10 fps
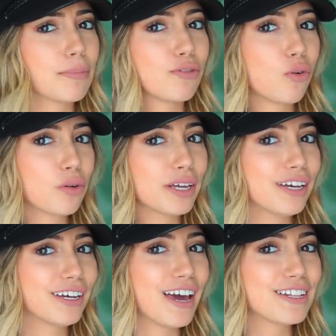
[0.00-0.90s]
Before
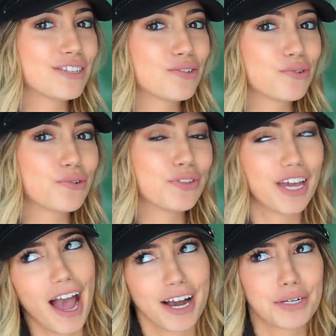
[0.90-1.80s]
we get into
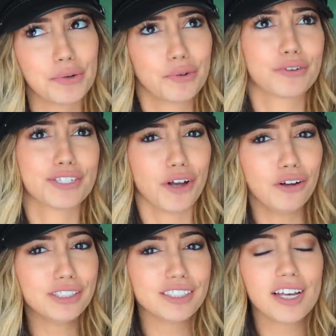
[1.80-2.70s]
the actual
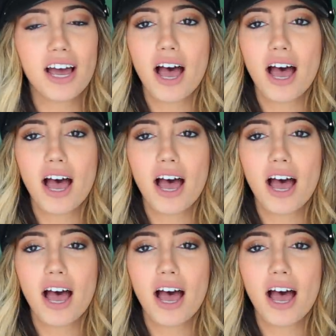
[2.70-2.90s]
results,